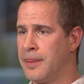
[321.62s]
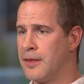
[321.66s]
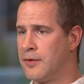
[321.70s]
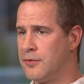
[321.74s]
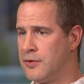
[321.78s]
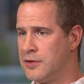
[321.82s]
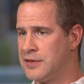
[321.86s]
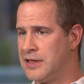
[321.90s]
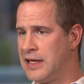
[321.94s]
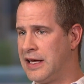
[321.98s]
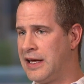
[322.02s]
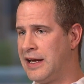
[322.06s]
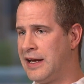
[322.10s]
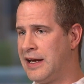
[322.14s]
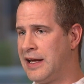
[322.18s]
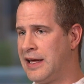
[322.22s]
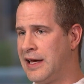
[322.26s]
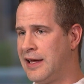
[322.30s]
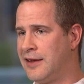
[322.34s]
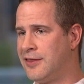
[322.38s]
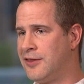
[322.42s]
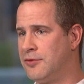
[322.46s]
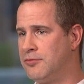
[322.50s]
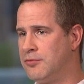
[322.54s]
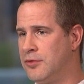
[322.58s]
was that it
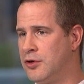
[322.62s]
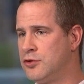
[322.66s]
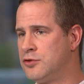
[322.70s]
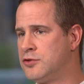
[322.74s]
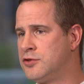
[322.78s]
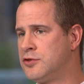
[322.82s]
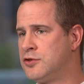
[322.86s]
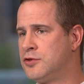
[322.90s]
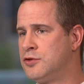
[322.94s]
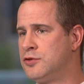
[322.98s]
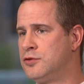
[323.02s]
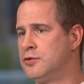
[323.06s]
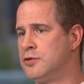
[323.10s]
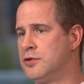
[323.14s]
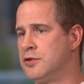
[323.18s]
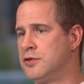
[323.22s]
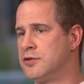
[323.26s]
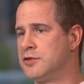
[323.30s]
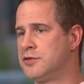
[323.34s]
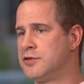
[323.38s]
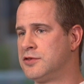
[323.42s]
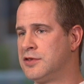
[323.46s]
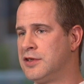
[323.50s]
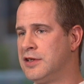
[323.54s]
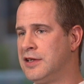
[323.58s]
had the most
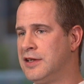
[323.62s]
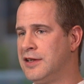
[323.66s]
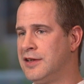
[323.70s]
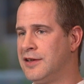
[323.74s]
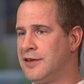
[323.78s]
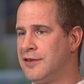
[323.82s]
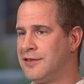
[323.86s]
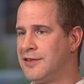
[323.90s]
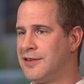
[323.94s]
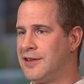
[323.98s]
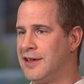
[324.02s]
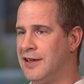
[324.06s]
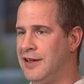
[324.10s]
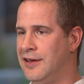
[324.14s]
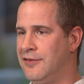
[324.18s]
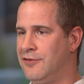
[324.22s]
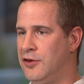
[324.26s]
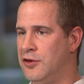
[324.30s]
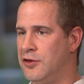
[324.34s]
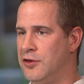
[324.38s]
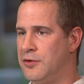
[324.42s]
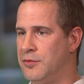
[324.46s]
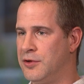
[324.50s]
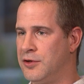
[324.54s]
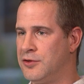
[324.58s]
tools to give
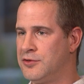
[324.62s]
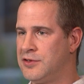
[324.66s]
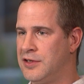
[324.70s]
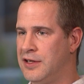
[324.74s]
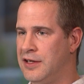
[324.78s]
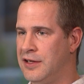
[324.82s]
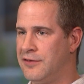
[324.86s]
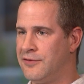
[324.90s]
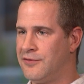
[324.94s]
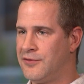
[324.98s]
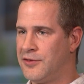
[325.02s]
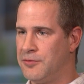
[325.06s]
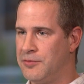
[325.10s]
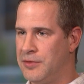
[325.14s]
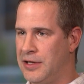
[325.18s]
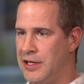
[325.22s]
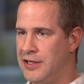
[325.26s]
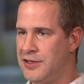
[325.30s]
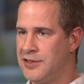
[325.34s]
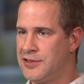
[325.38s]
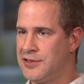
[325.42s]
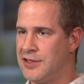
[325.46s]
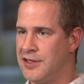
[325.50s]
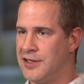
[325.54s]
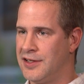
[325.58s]
you the most
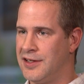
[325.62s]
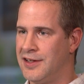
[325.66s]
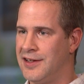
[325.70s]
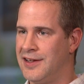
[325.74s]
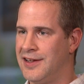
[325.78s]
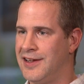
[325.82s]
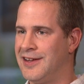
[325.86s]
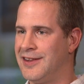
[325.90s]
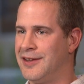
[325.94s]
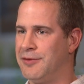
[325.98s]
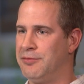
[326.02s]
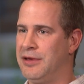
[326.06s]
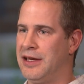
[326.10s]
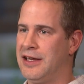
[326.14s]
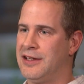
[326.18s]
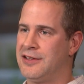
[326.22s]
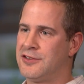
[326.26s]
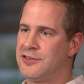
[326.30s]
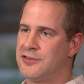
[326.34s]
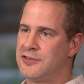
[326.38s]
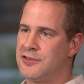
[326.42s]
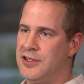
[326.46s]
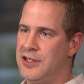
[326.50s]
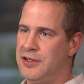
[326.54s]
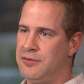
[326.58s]
information and the
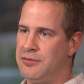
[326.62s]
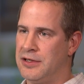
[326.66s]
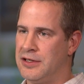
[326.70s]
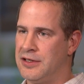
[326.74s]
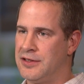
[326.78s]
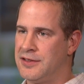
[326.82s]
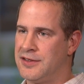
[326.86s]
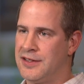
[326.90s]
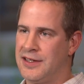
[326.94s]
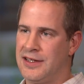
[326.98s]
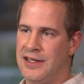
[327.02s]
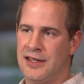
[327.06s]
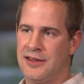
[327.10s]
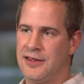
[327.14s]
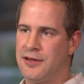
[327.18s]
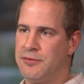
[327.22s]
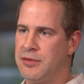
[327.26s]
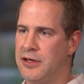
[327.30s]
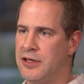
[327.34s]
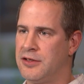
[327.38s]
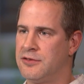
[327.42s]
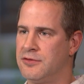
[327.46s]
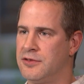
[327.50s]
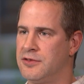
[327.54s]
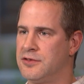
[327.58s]
best treatments to get the
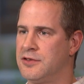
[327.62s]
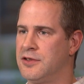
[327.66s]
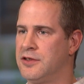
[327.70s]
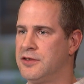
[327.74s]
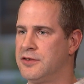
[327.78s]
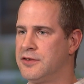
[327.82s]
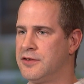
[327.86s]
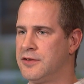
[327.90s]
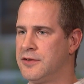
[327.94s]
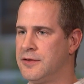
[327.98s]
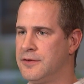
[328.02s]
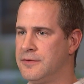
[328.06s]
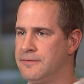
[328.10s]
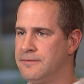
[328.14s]
best results.